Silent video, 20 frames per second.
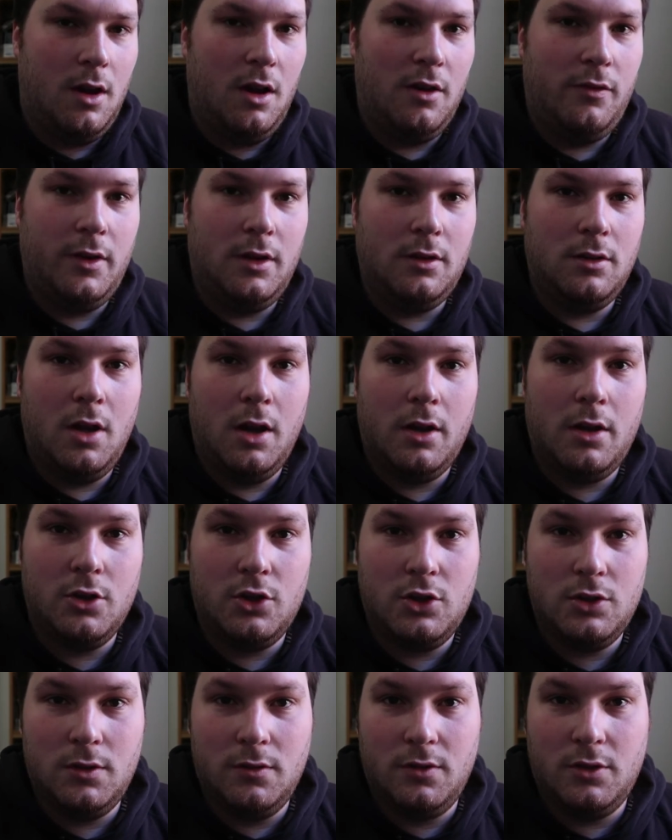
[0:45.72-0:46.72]
I felt like I
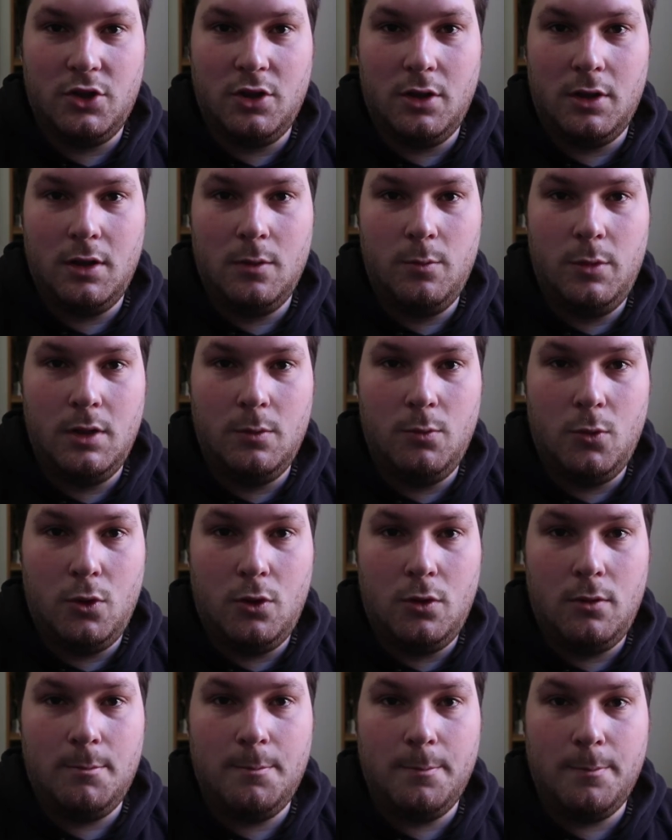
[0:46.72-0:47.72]
should have shot a bit
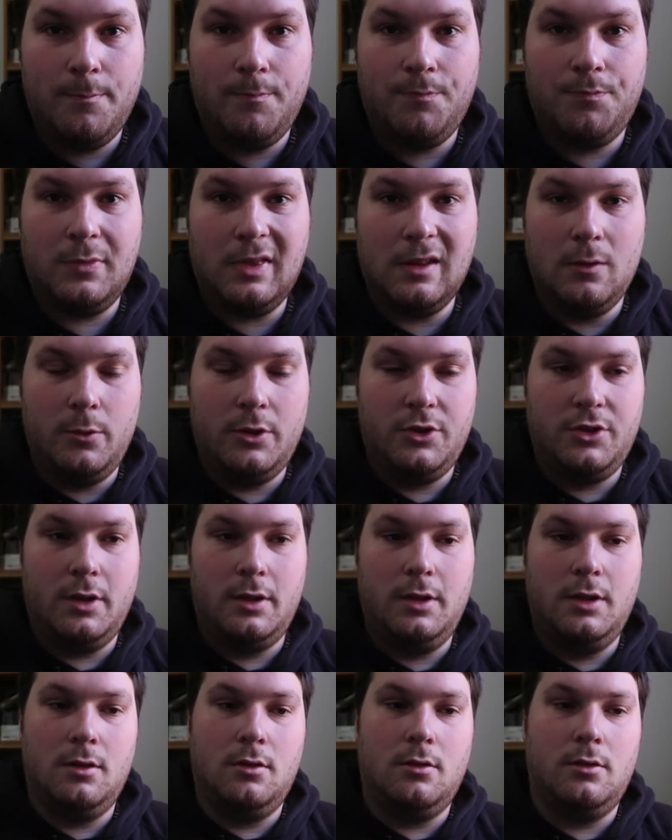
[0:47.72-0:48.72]
more, which I
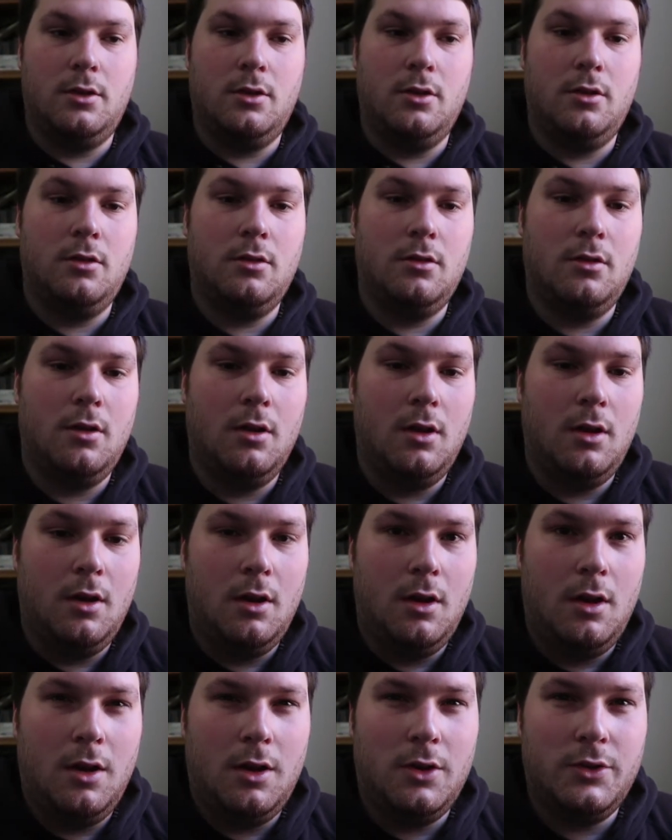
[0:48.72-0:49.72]
didn't, you know.
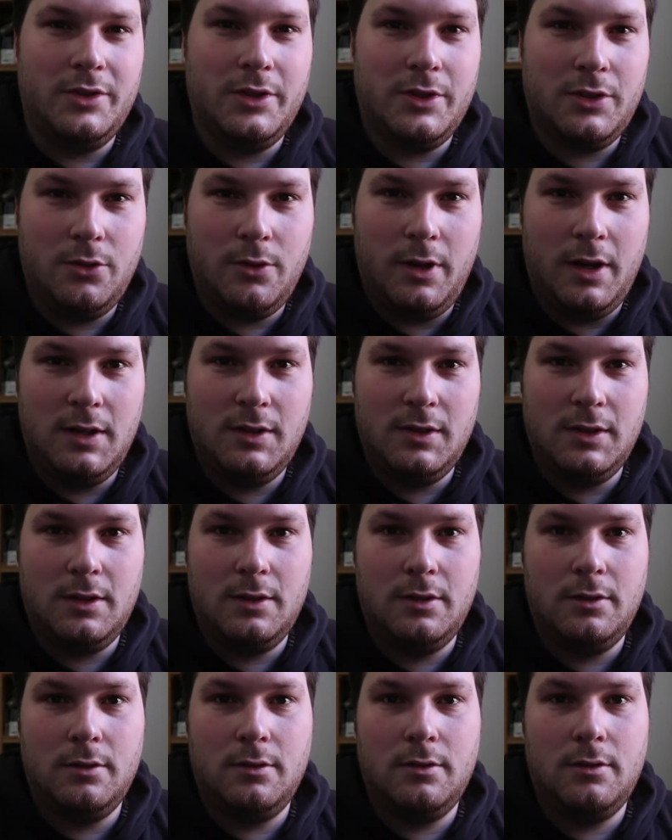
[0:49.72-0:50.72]
I was just too
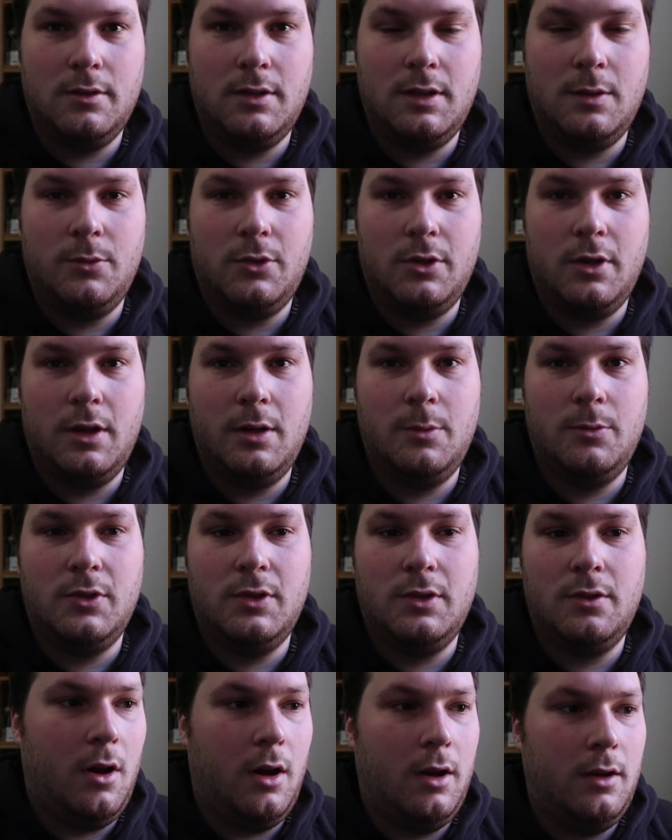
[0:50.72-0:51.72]
hesitant
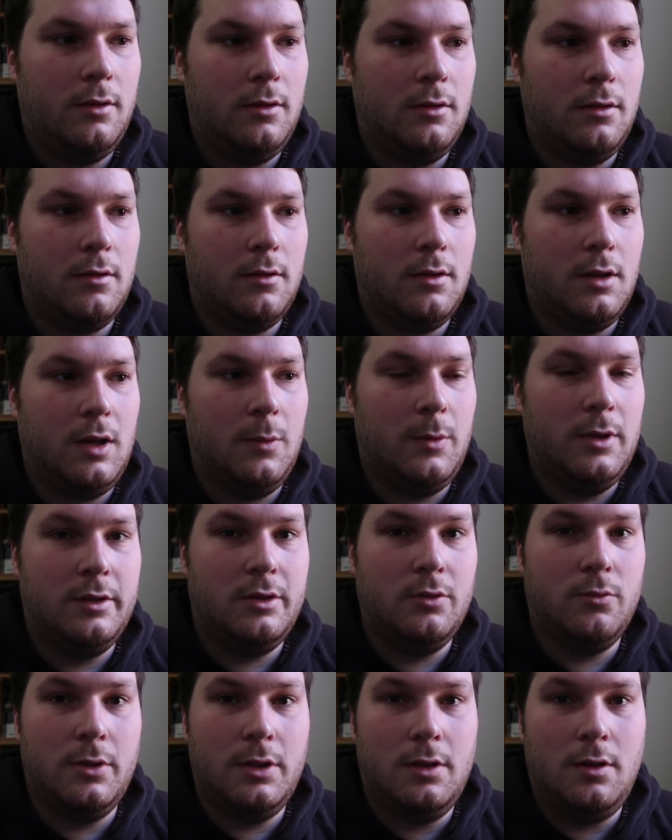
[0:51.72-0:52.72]
sometimes, kind of coming
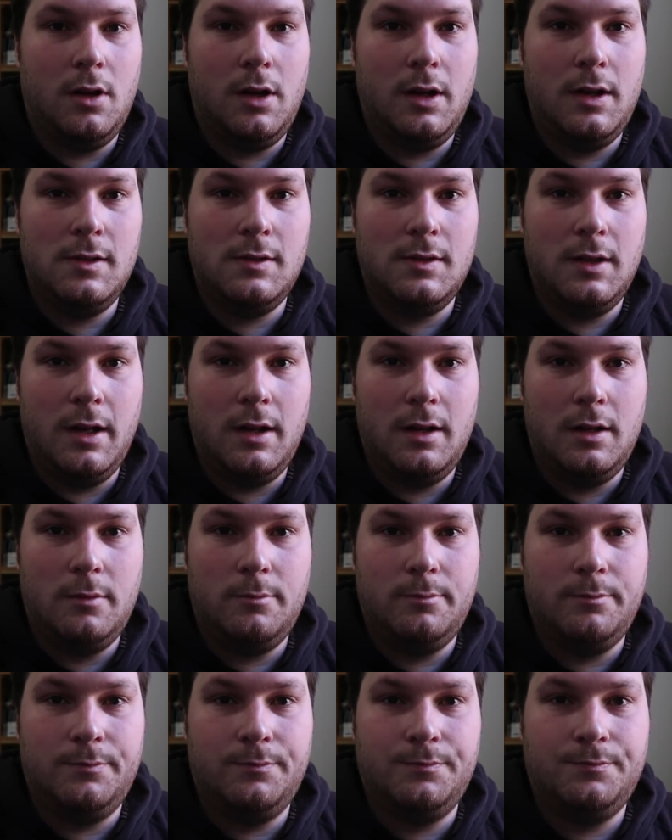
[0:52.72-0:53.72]
to realize that
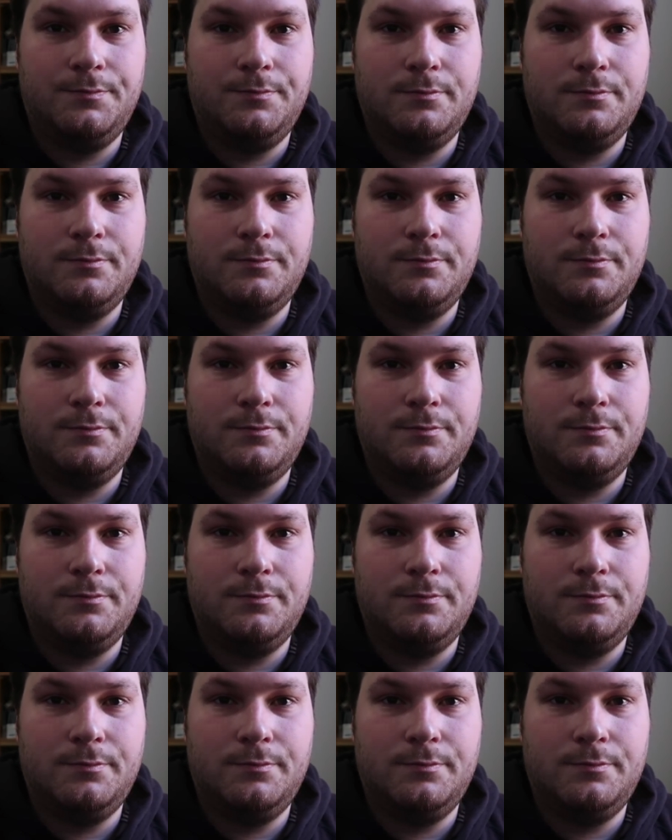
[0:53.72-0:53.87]
I'm